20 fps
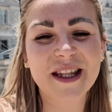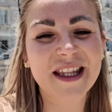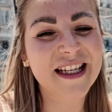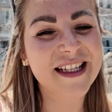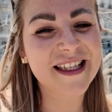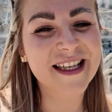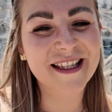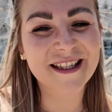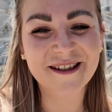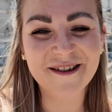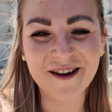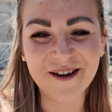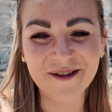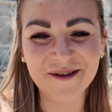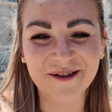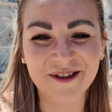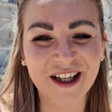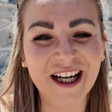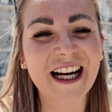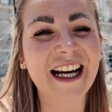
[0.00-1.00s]
this is not
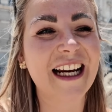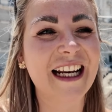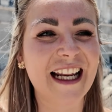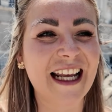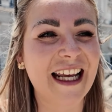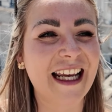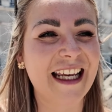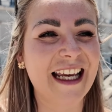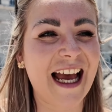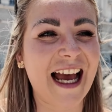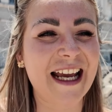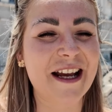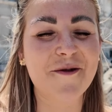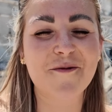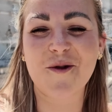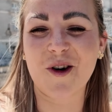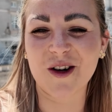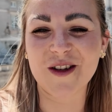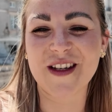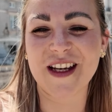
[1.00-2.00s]
really a
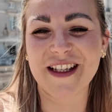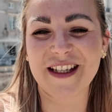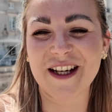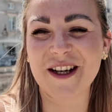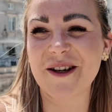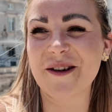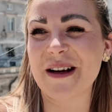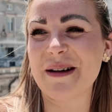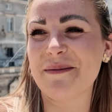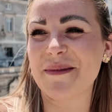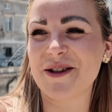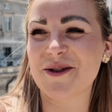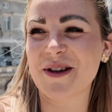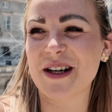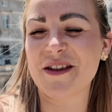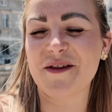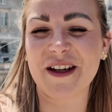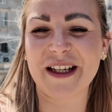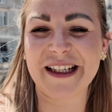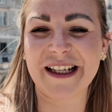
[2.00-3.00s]
what to do in
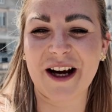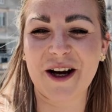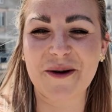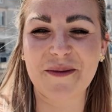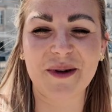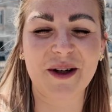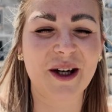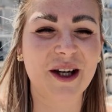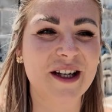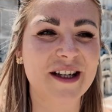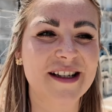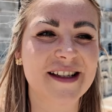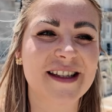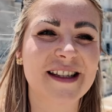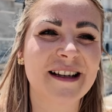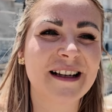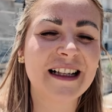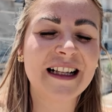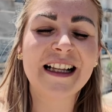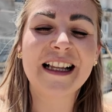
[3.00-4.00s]
Madrid video,
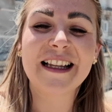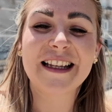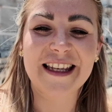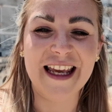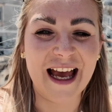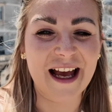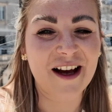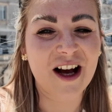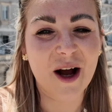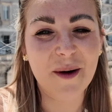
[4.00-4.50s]
because yeah,